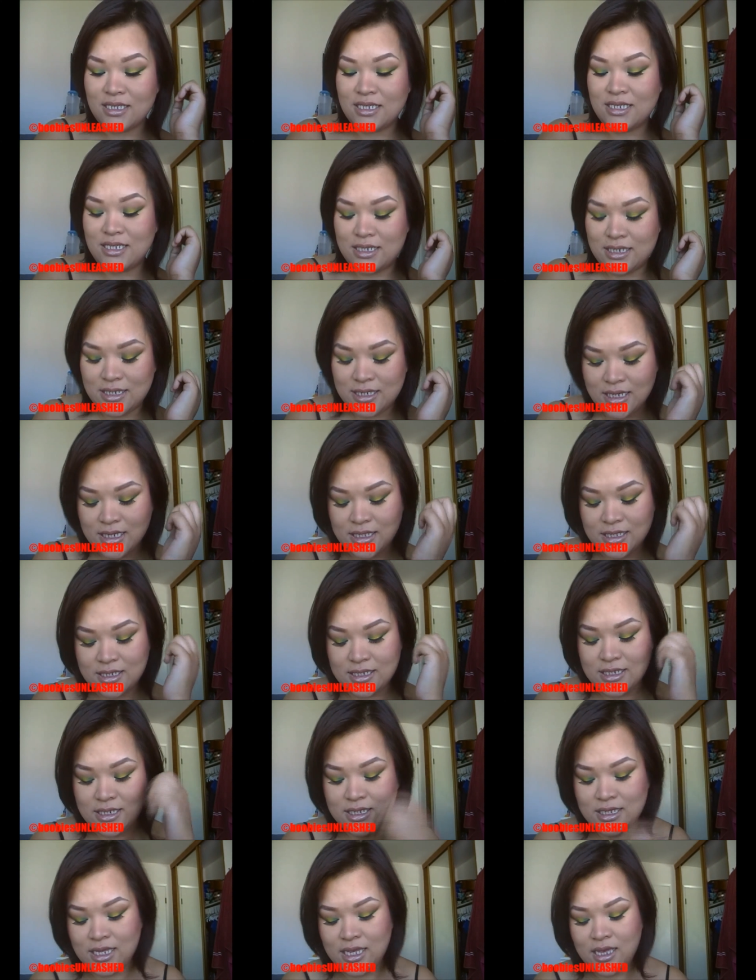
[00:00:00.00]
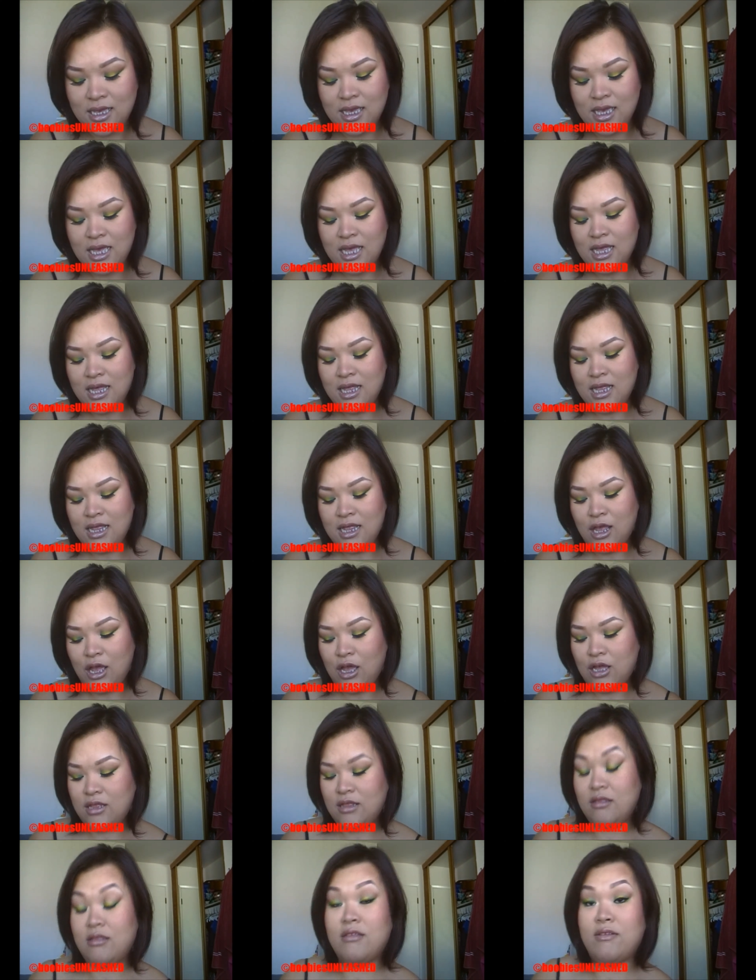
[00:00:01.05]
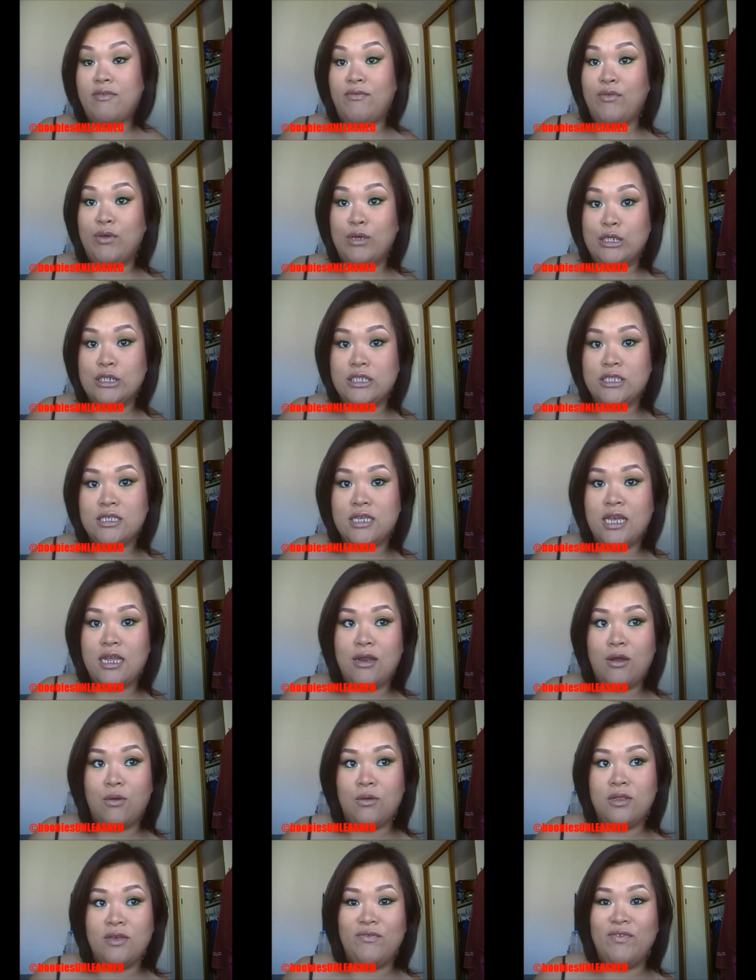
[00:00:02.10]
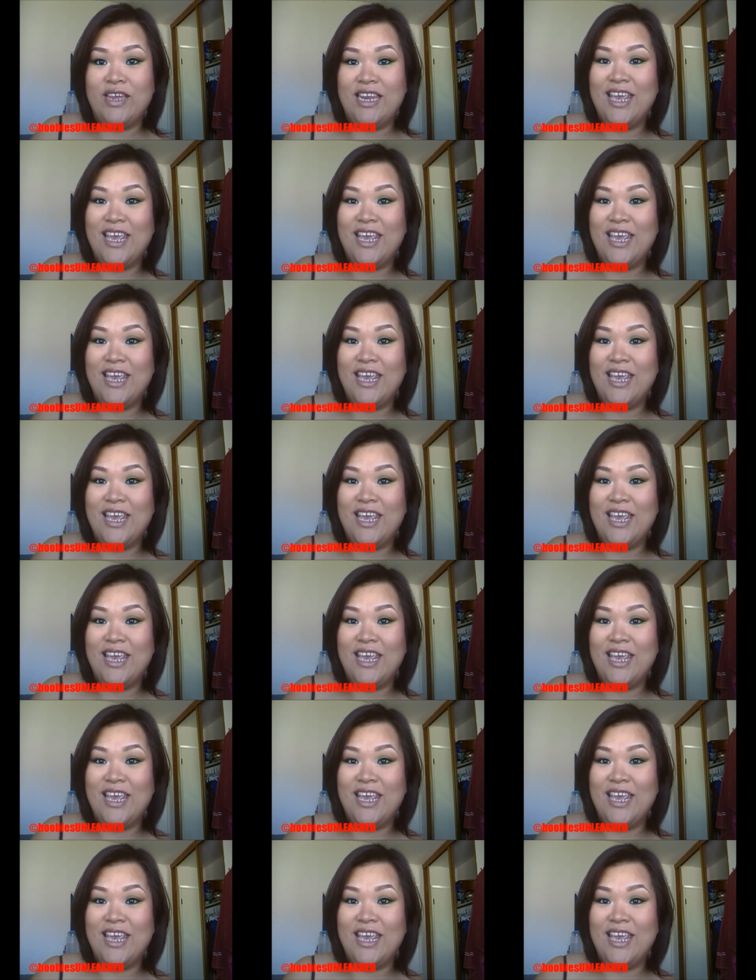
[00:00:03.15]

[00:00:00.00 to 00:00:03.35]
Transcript: since the first and only